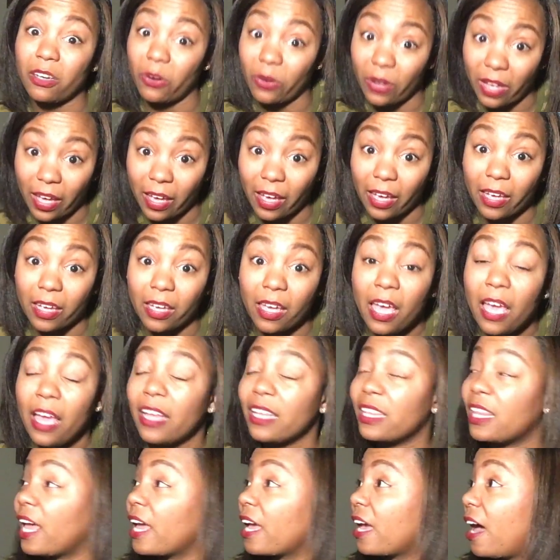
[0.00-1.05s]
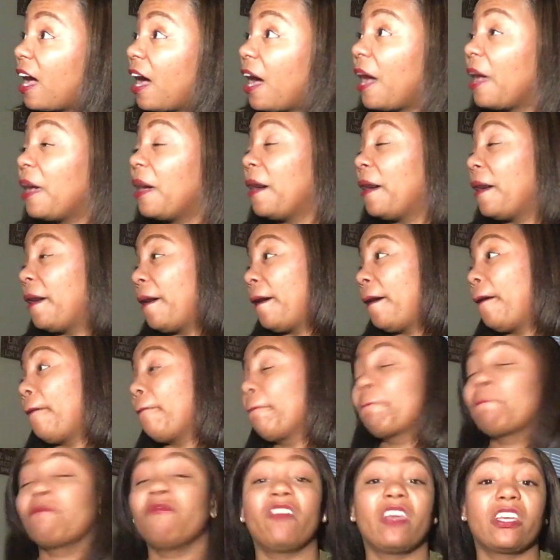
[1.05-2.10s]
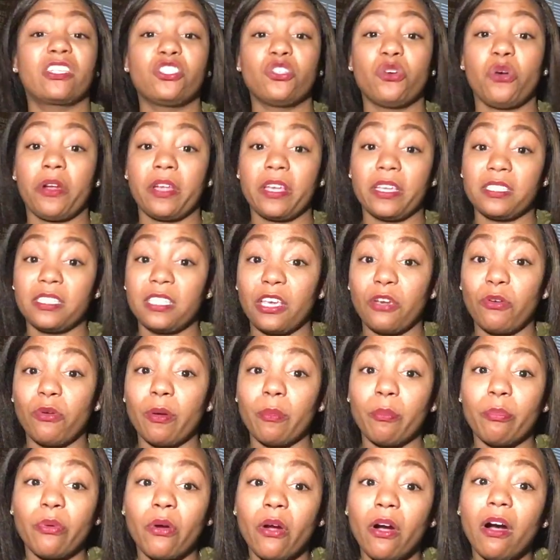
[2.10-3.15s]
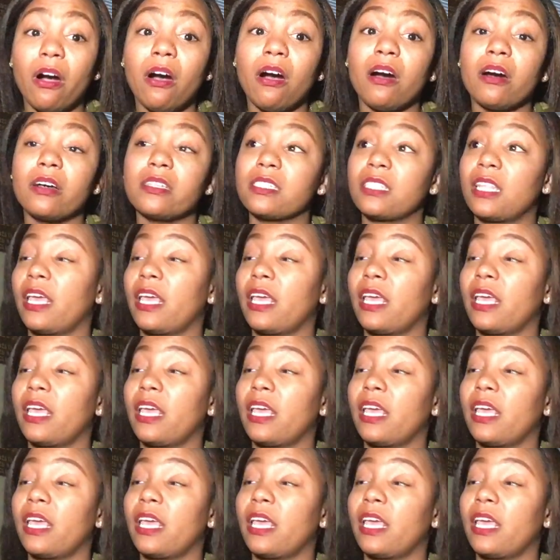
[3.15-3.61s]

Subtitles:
Okay, they got Victoria's Secret bras,